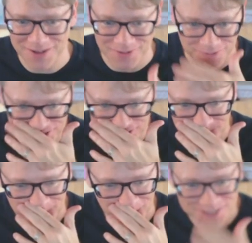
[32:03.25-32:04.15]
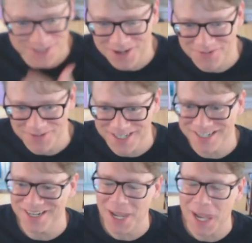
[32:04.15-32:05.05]
original poster of oh, it. Oh,
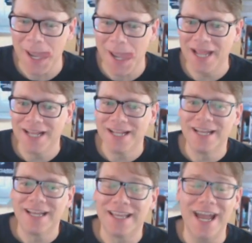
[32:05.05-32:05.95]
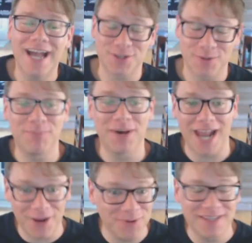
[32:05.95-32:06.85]
that's cool. Yeah. So, but
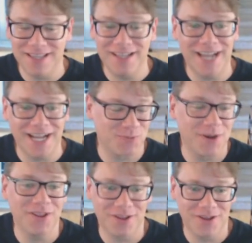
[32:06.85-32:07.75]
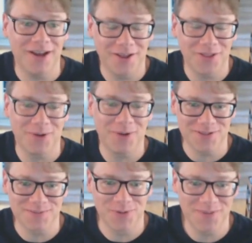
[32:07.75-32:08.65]
I would. That's one of the another one of
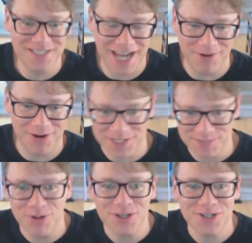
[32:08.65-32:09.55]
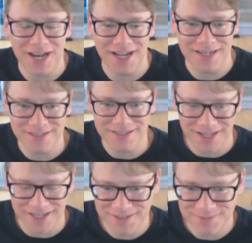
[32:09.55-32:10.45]
those movies that I would always push on,
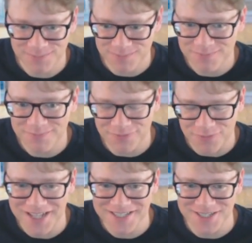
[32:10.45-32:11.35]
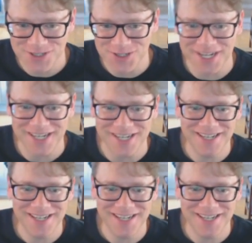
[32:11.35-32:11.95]
like friends and shit